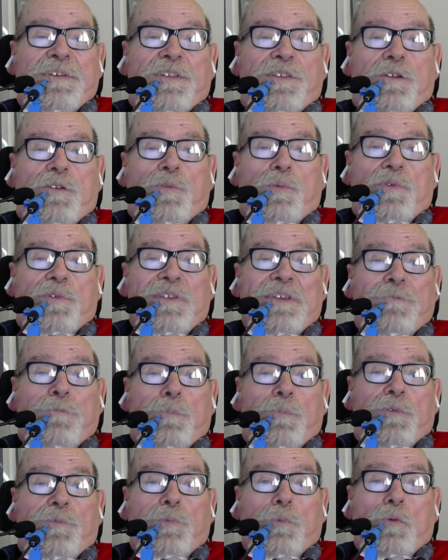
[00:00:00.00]
This was
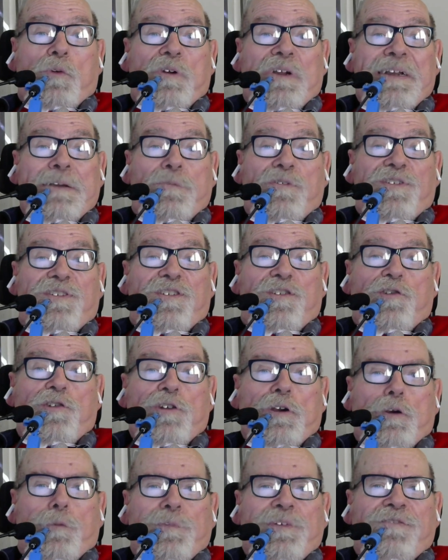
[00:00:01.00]
even before I was the
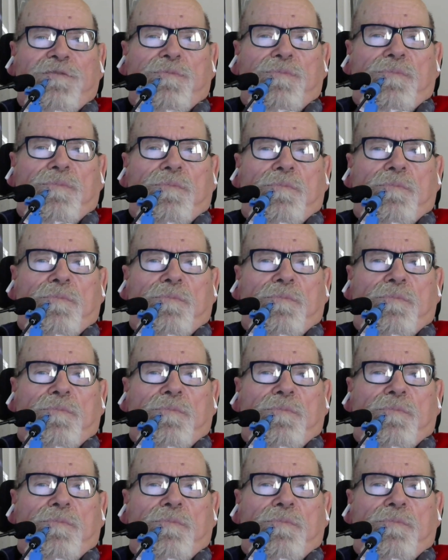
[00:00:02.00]
chairman.